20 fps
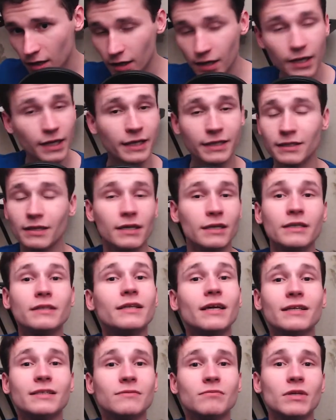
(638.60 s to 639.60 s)
it, it
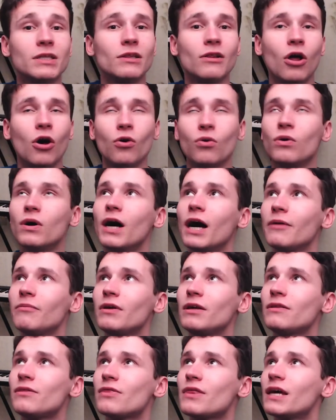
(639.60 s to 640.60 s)
doesn't mean low i
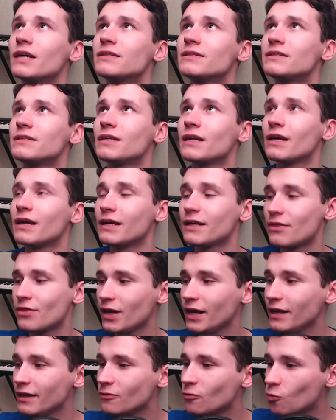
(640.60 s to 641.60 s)
mean that uh,
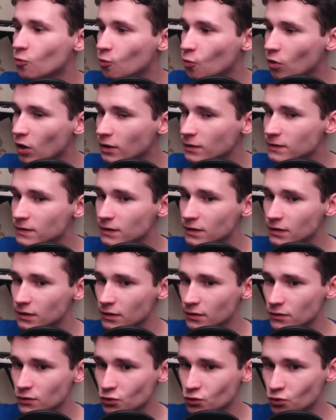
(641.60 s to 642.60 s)
they want
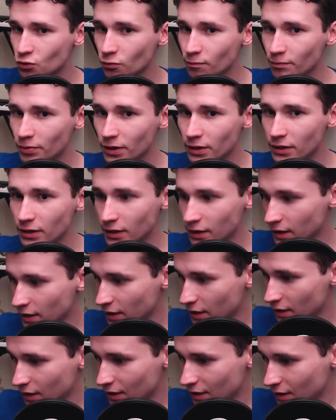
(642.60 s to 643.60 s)
super
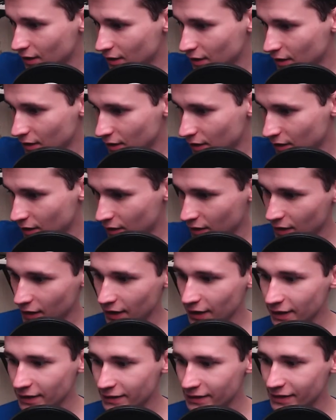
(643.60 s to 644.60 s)

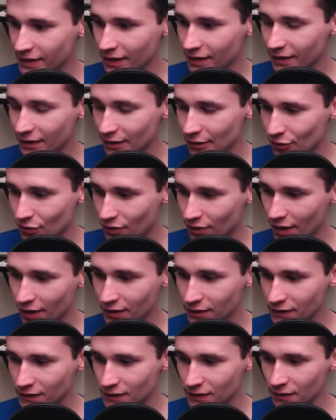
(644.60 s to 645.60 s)
easy
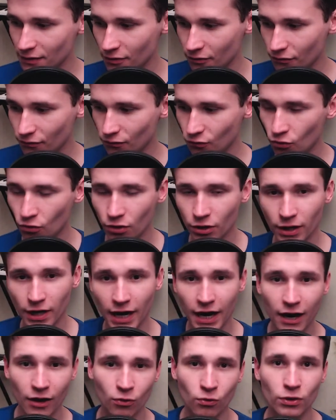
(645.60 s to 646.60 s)
things for
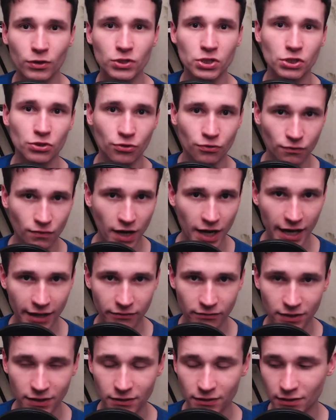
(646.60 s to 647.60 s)
our
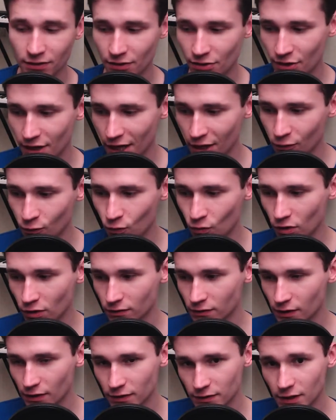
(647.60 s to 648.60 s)
surviving they
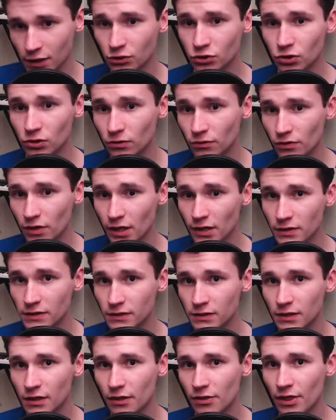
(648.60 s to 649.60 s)
want sexual
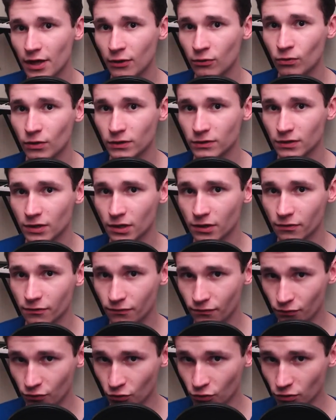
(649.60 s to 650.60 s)
things they want
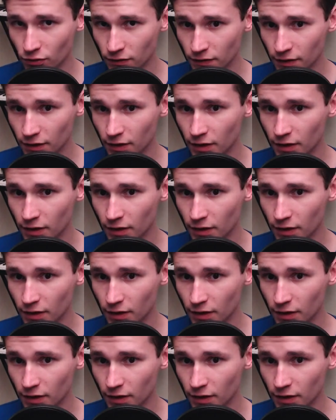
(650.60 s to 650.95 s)
food